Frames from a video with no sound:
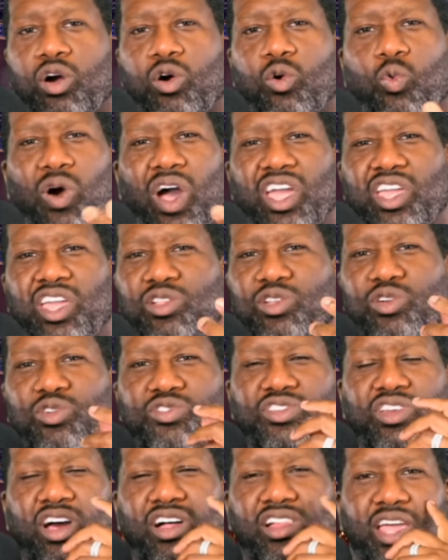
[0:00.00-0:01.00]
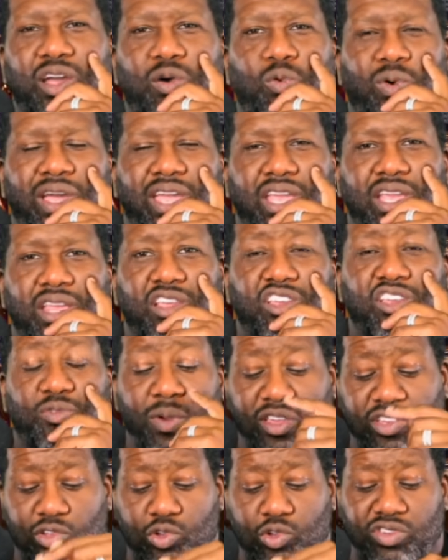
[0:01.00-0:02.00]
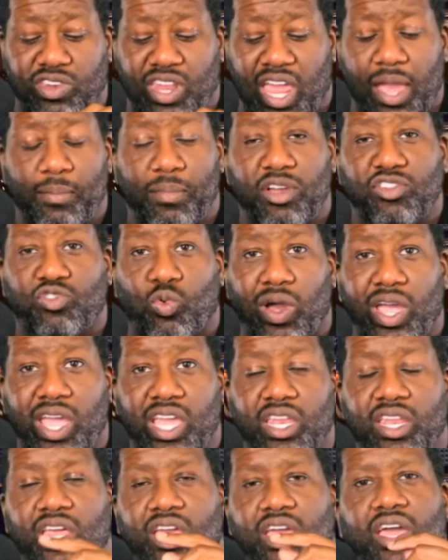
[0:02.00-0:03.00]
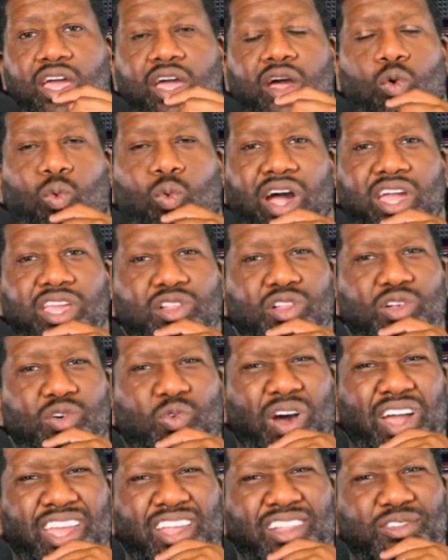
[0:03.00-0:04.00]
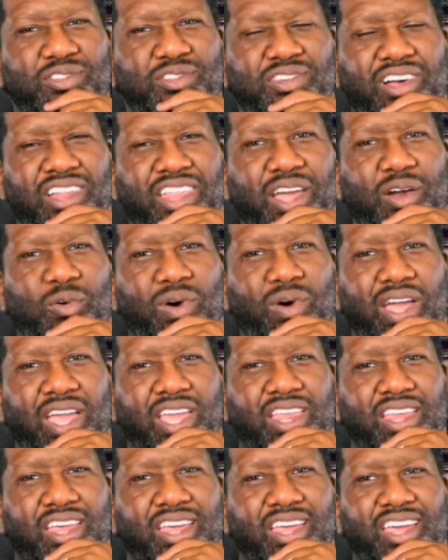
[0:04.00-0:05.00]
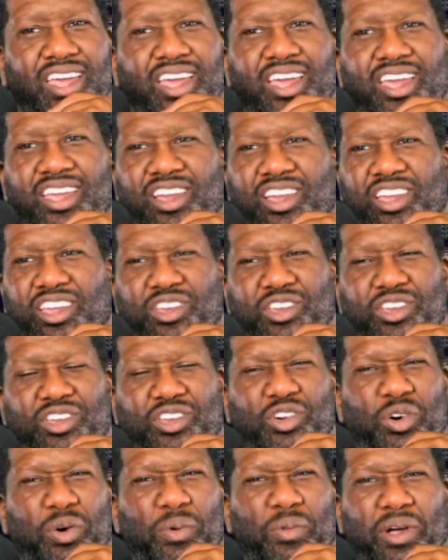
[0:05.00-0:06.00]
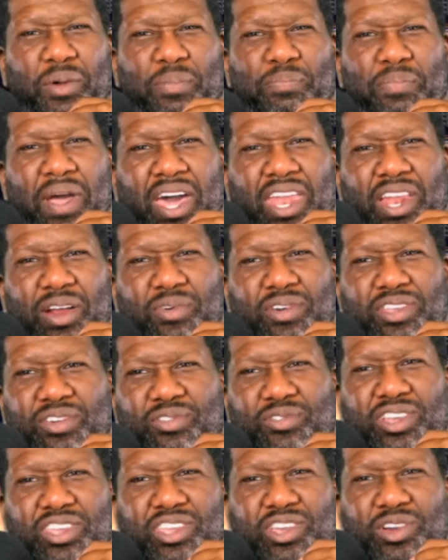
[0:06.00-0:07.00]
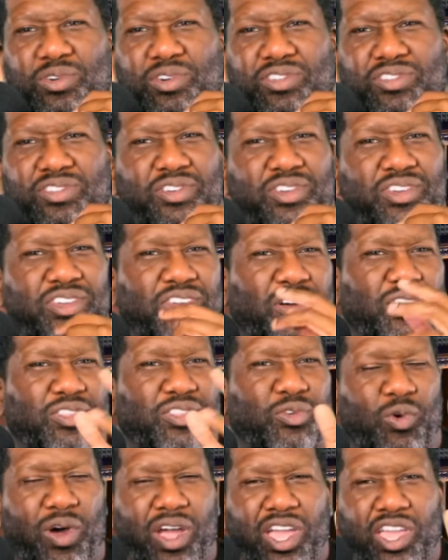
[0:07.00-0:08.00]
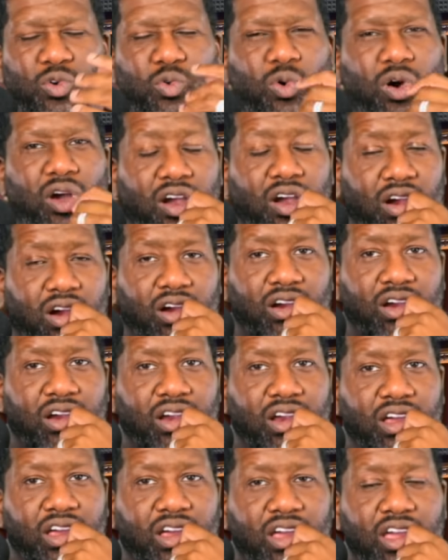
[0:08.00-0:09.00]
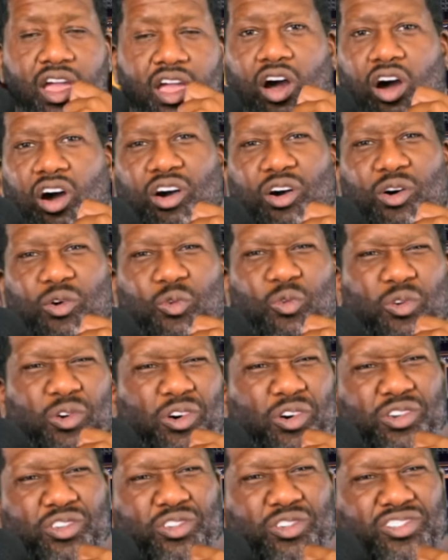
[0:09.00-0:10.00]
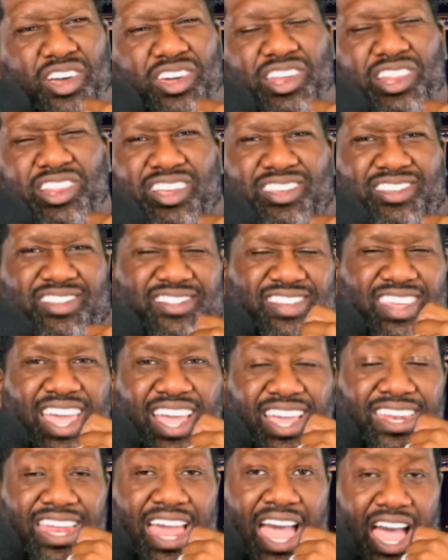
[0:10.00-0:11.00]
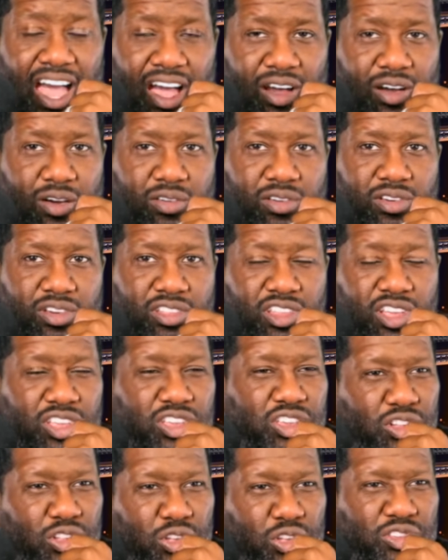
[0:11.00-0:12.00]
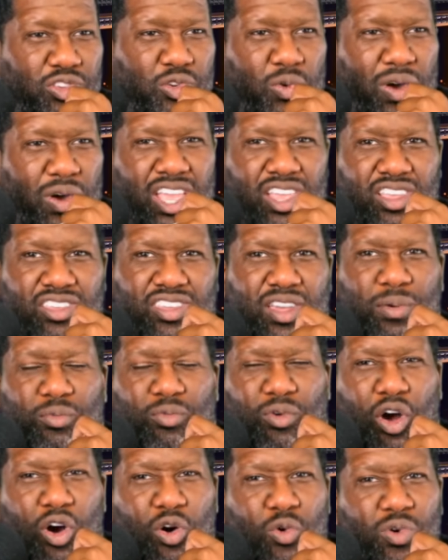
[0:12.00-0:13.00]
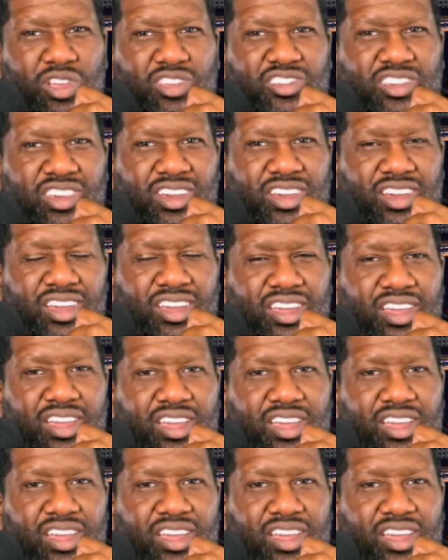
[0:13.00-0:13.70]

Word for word: why are you losing all that weight? Especially losing that much weight? Why are you why are you losing all that weight? you will look better when you when you was you know the way you were. Oh, oh, you're starting to look sick now. Look, you losing weight. Something wrong with you?